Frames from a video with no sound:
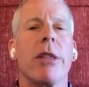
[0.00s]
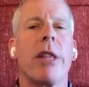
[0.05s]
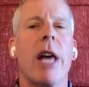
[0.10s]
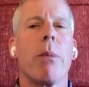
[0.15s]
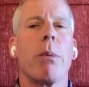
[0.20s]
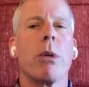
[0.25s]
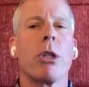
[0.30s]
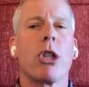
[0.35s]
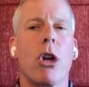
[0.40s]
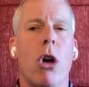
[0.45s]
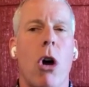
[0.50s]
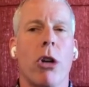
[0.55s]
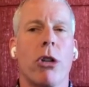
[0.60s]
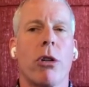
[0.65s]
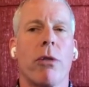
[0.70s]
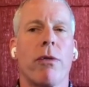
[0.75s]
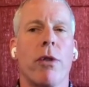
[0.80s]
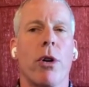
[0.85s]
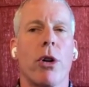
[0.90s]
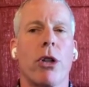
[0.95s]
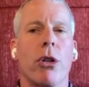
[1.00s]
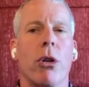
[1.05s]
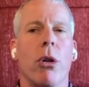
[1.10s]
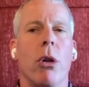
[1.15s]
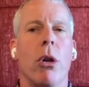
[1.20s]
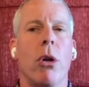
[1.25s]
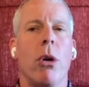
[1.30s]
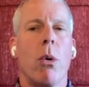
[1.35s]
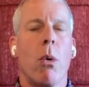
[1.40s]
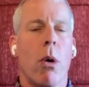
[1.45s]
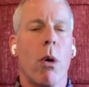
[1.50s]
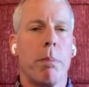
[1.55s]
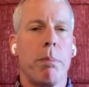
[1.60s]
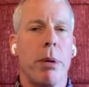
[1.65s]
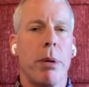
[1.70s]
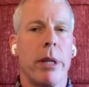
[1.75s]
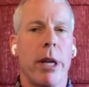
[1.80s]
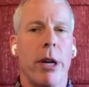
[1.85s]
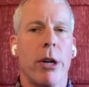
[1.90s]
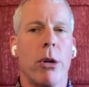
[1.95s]
That was controversial or
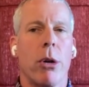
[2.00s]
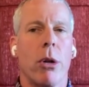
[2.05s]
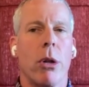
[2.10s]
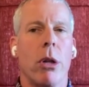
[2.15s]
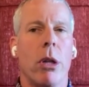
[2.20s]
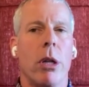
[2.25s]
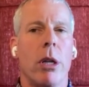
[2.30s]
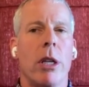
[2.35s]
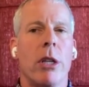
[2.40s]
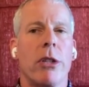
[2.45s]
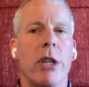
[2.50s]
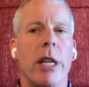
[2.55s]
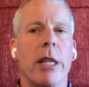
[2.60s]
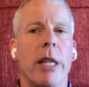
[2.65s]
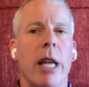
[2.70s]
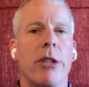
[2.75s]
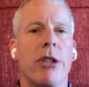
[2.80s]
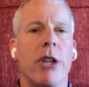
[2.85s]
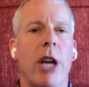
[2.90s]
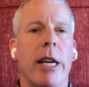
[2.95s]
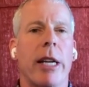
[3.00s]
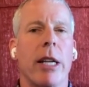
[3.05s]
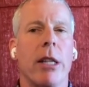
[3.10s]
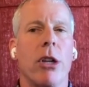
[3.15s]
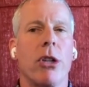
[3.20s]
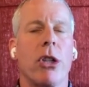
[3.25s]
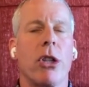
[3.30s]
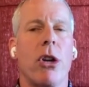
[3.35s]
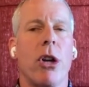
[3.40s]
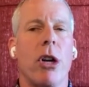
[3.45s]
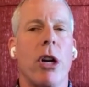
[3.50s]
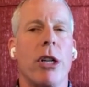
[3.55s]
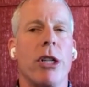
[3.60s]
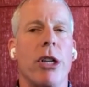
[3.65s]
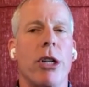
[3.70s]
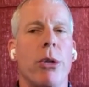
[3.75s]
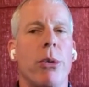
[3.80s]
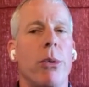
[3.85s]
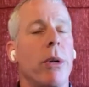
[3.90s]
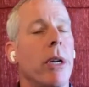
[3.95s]
political, saying that jacket looks good
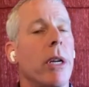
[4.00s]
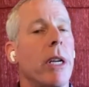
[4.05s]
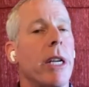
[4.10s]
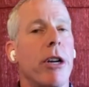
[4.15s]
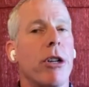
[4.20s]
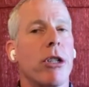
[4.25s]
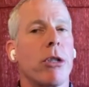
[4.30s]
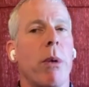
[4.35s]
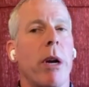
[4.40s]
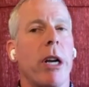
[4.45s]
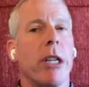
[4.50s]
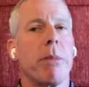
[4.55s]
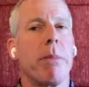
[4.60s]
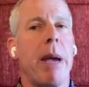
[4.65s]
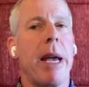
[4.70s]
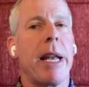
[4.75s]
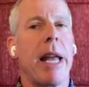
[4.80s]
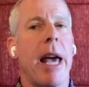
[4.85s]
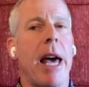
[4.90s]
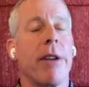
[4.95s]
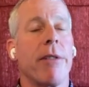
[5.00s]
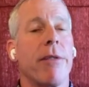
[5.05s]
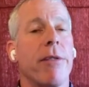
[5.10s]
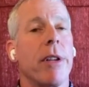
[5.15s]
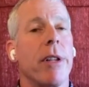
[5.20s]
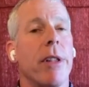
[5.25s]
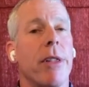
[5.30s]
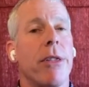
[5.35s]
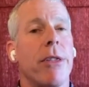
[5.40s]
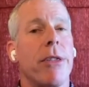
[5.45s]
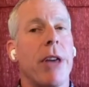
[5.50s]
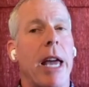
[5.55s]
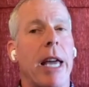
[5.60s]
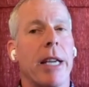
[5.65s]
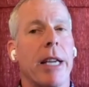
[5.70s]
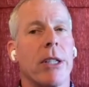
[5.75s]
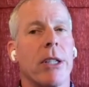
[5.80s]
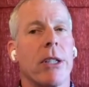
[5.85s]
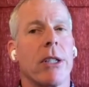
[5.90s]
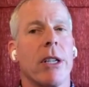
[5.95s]
on you. Here's what it's made out of.
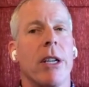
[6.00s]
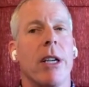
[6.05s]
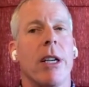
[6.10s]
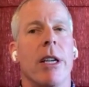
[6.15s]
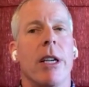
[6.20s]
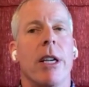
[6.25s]
Thanks.